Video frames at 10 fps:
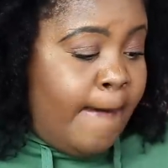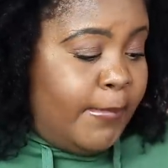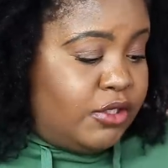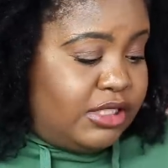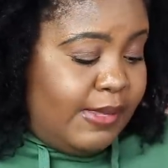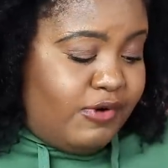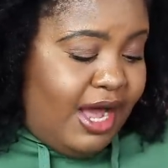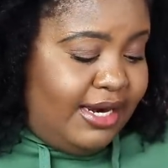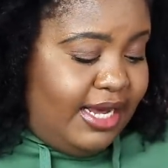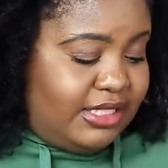Most of the
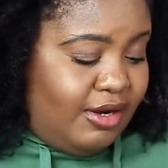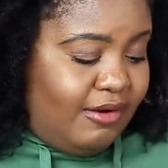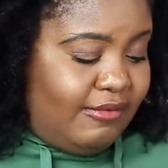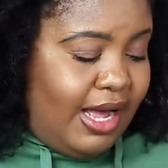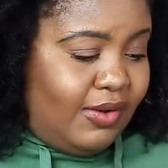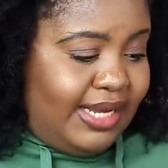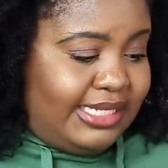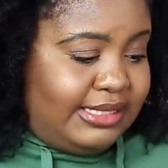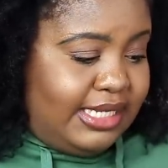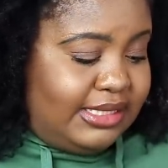products are around like
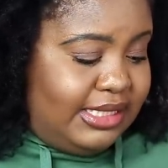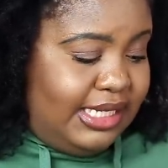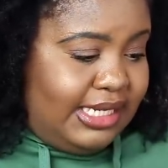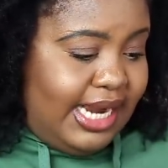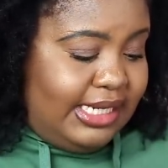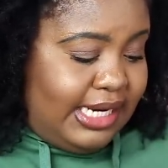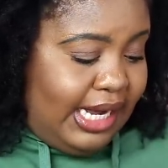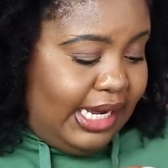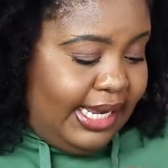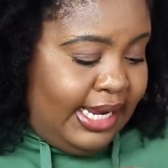
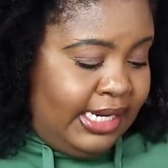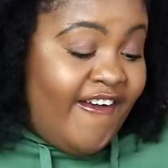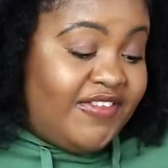$16.99.